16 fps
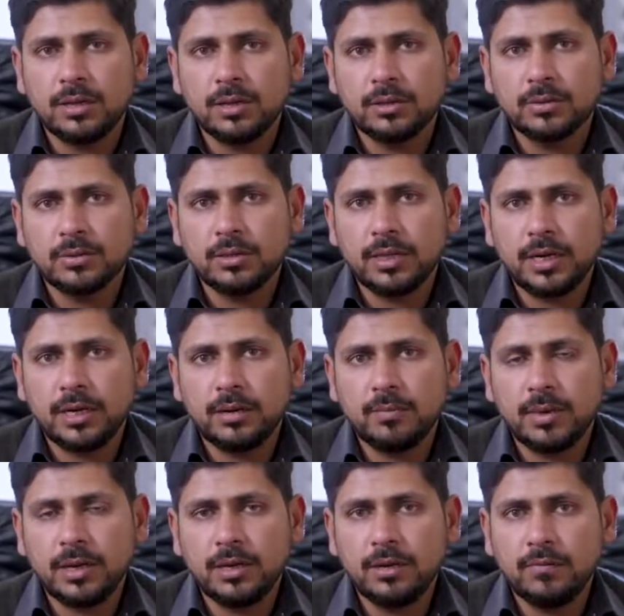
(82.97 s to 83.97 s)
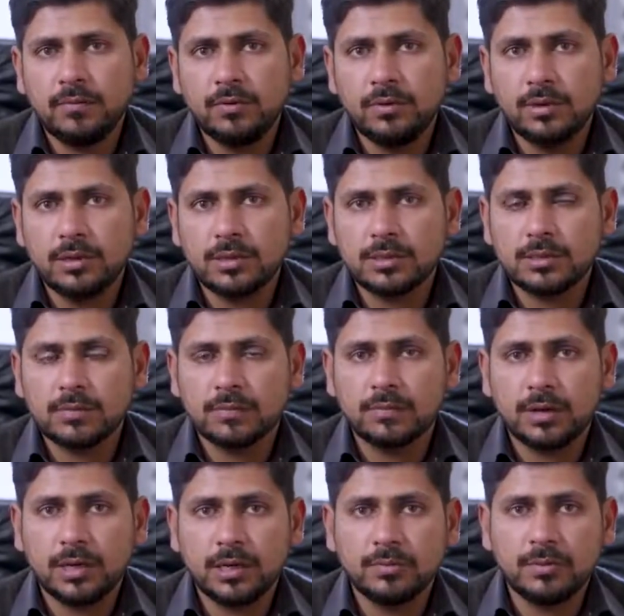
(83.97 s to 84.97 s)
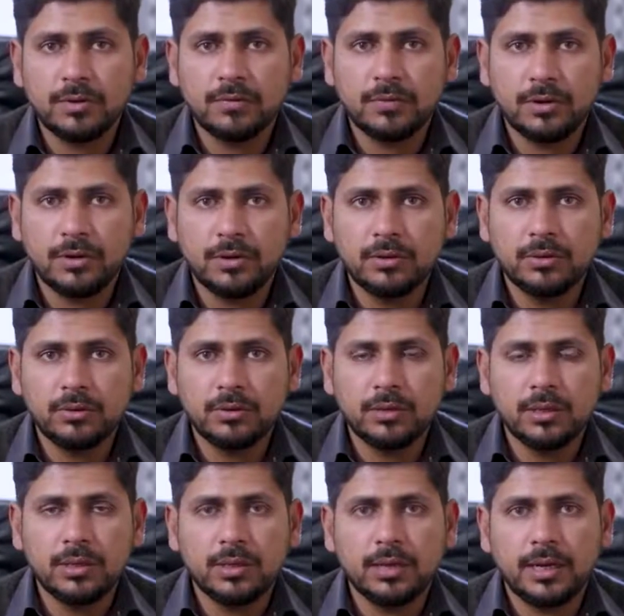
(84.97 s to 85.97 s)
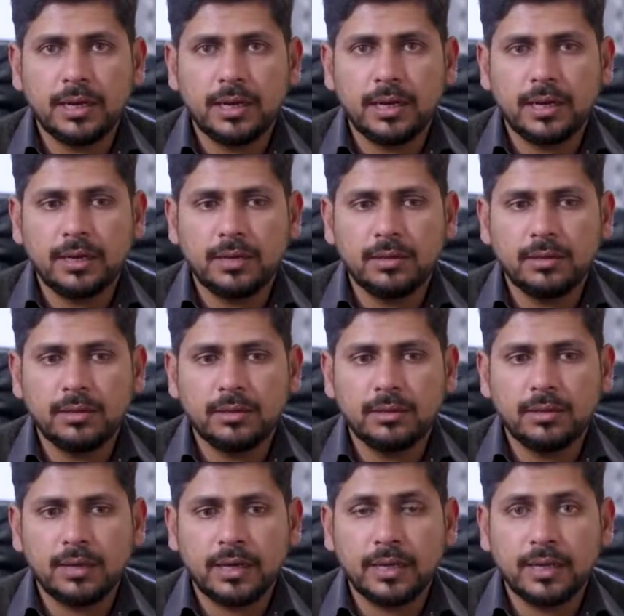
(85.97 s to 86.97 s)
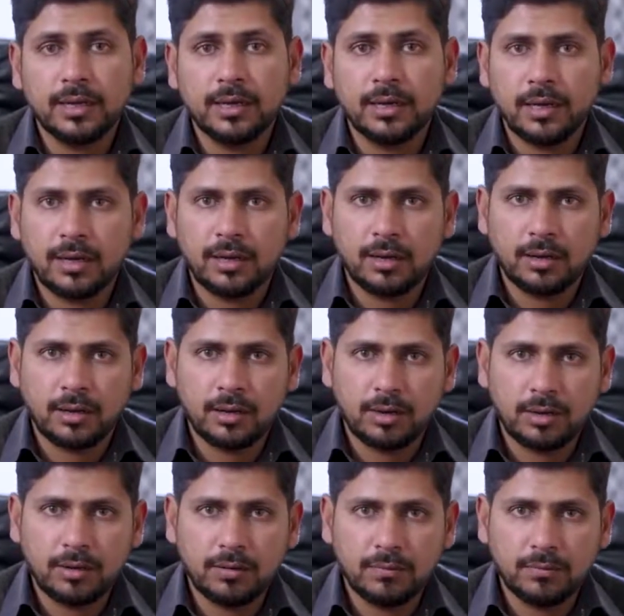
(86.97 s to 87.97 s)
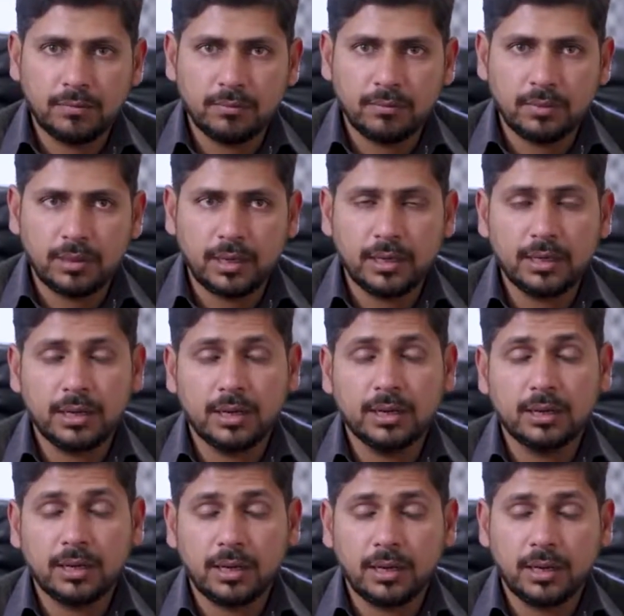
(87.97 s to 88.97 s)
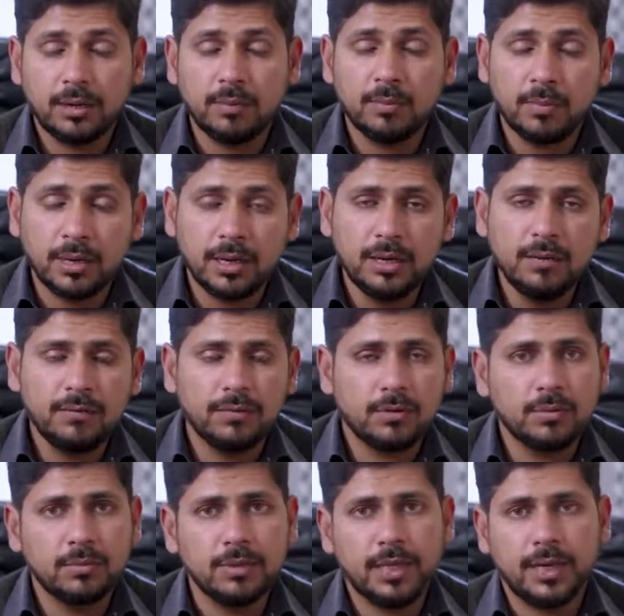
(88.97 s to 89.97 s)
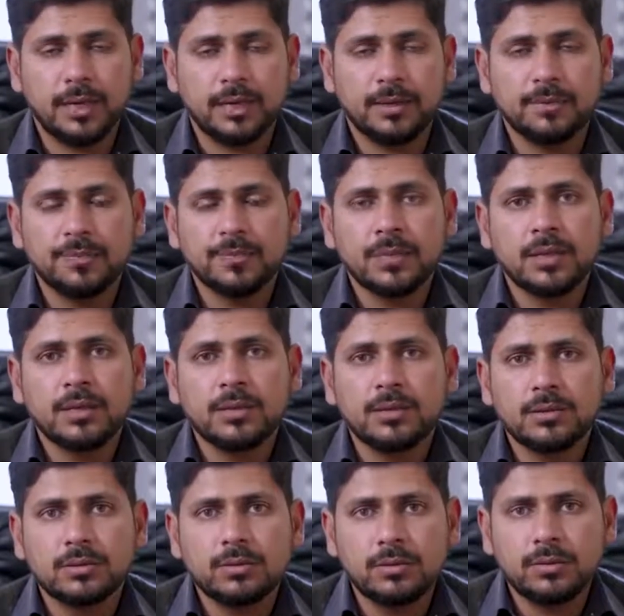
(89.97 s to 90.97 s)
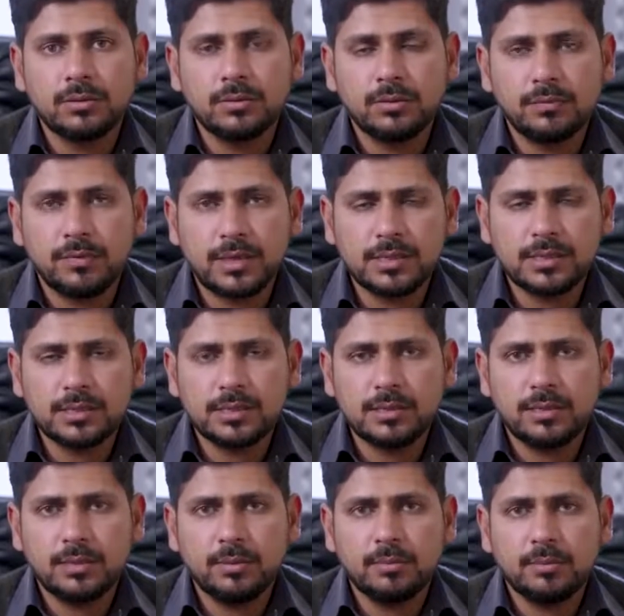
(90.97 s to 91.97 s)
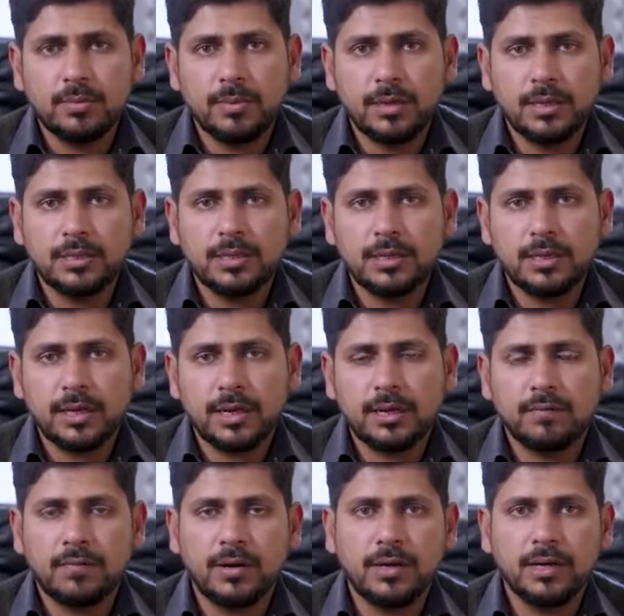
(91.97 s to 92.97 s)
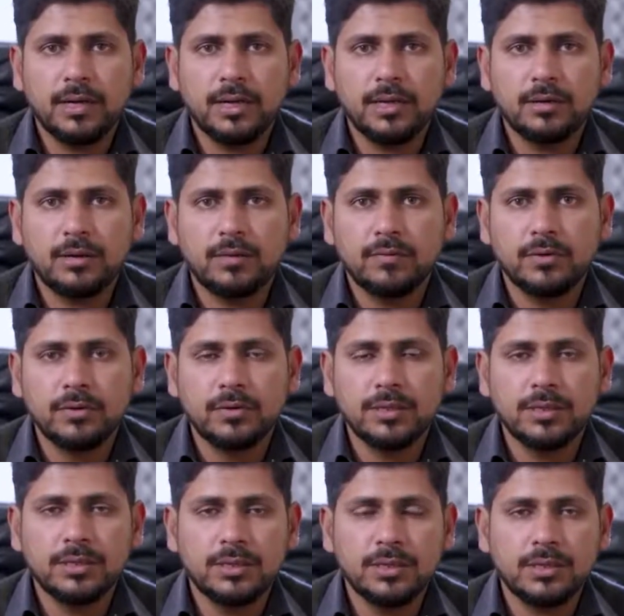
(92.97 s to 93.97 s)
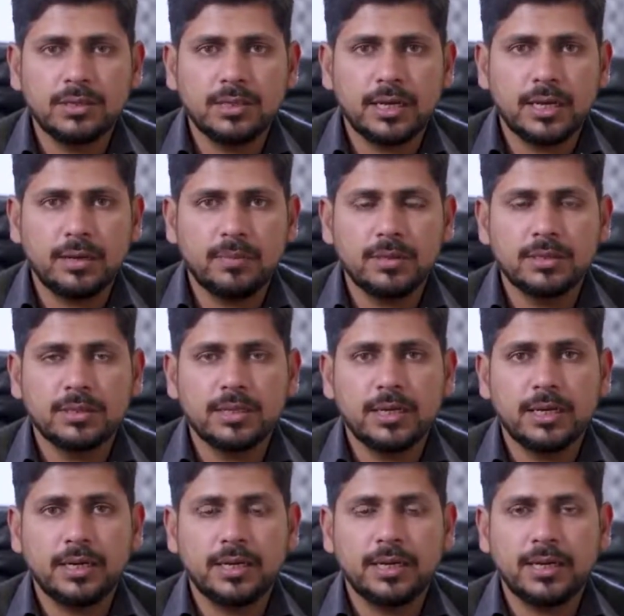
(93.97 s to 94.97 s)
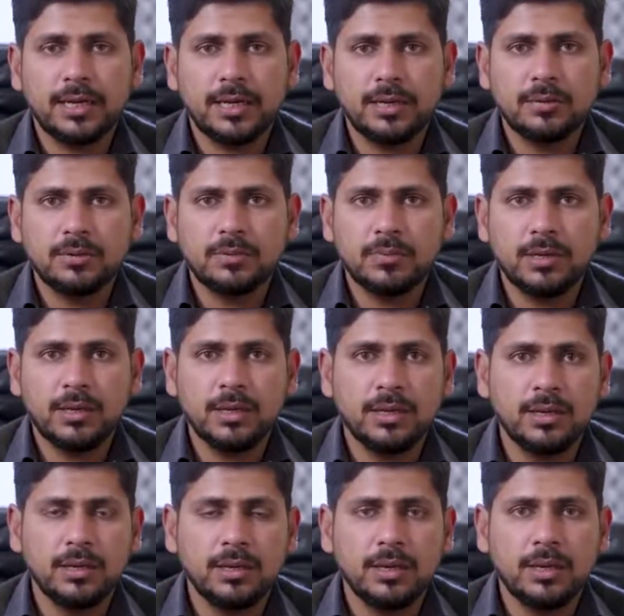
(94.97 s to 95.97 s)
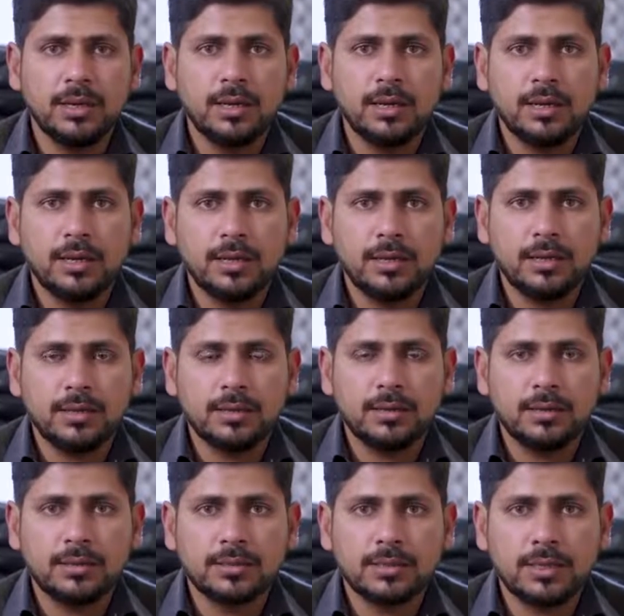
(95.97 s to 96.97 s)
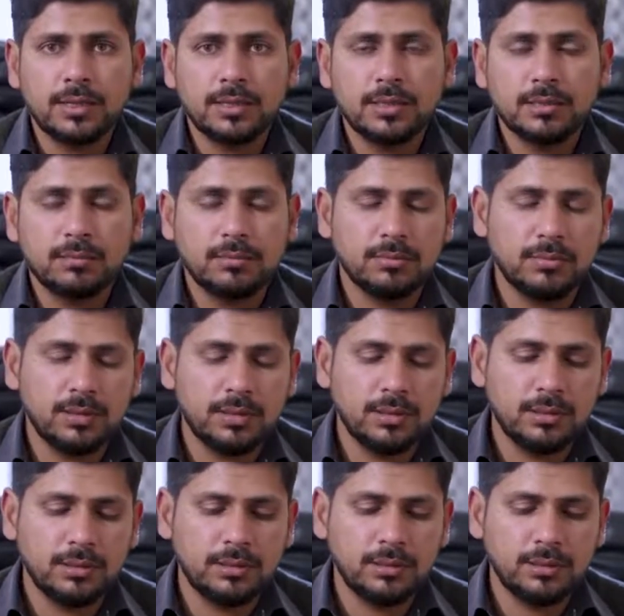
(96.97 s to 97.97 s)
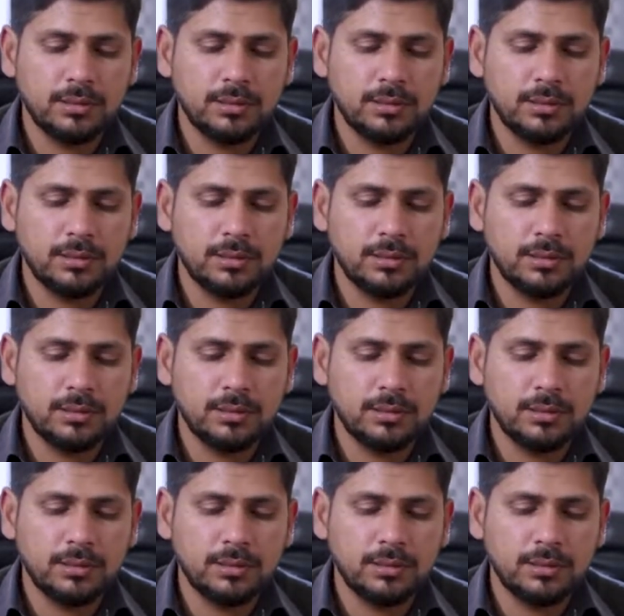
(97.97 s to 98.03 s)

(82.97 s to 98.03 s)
so that many viewers watch my video, and I can earn a lot. I can earn money from that. So first major advantage of using this app is that it helps me in discussion, in